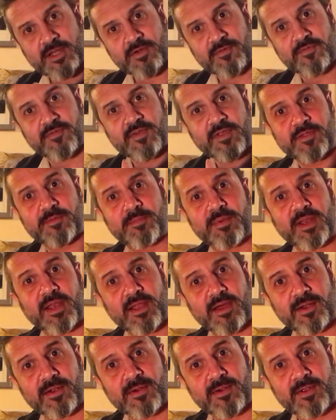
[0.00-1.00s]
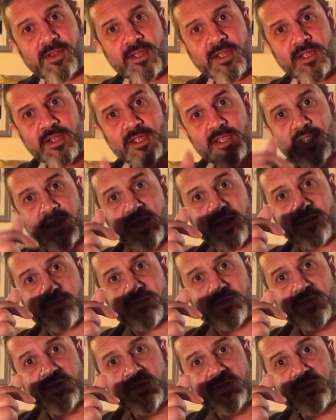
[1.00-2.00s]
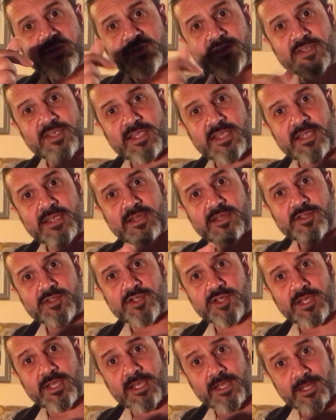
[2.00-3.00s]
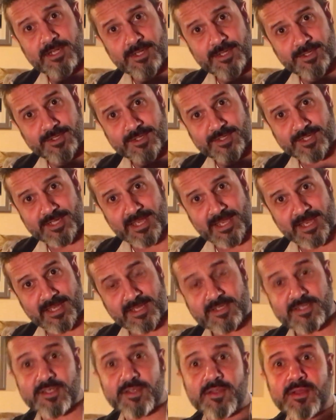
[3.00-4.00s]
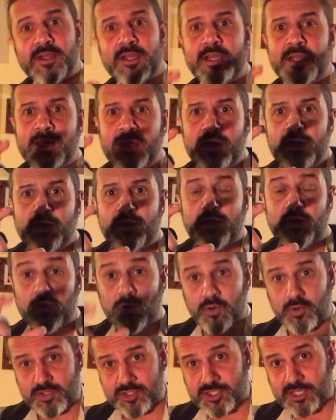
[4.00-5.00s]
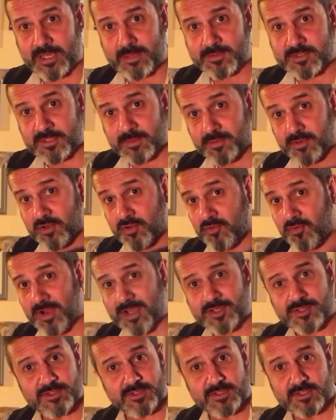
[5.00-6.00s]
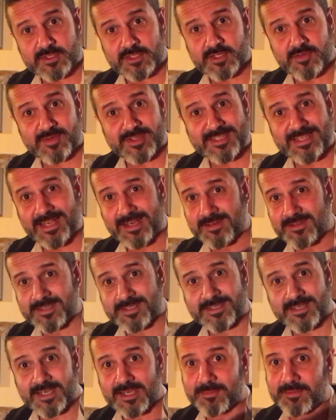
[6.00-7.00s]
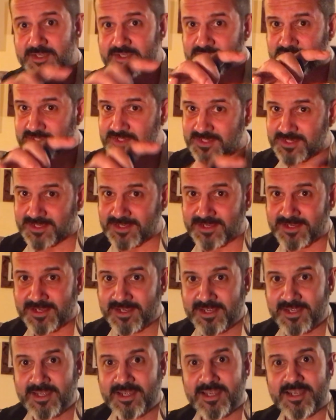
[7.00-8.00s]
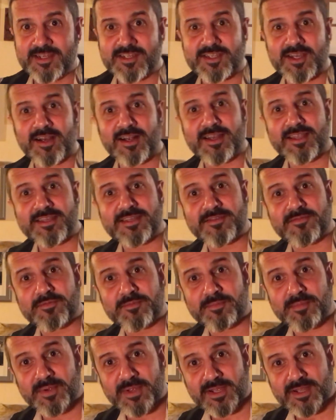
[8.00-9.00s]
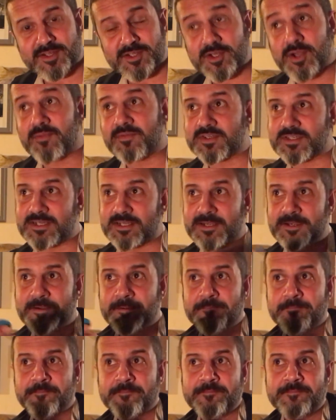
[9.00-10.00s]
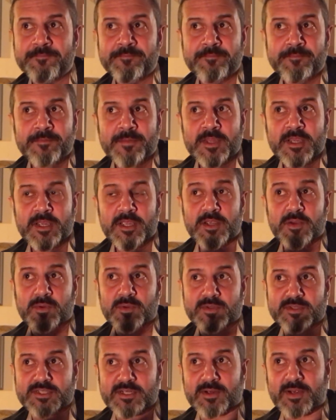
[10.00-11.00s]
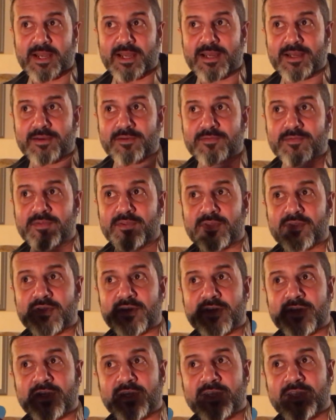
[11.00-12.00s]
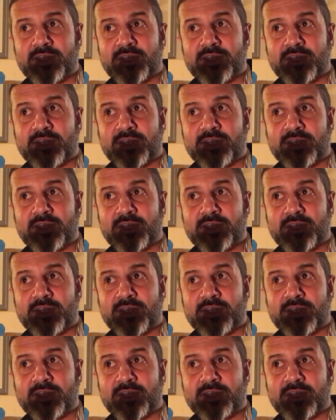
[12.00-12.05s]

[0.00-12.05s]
a fifth below, you have C, G, D-A. So the chord shapes and the progressions are exactly the same, it's just an entirely different pitch. And obviously you also have that the